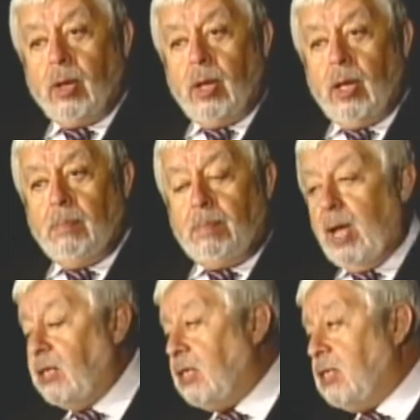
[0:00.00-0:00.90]
in
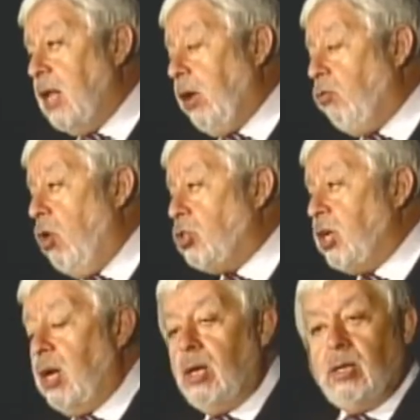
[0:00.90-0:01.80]
places like
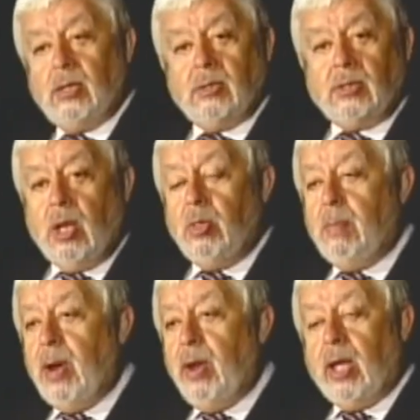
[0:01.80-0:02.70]
Russia, South
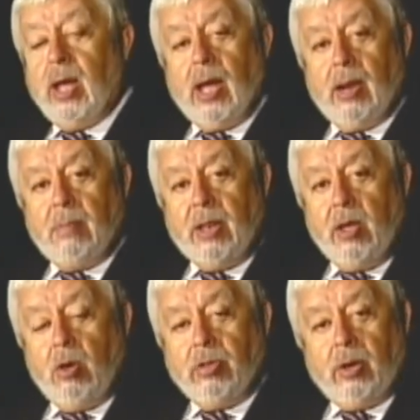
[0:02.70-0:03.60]
America, and
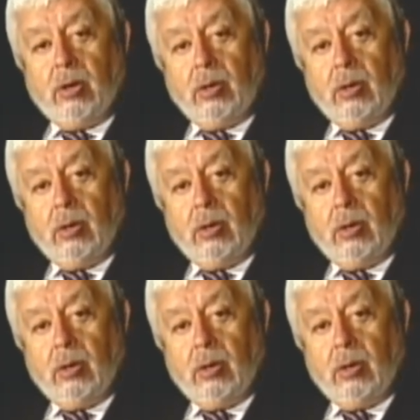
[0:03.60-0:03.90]
many other.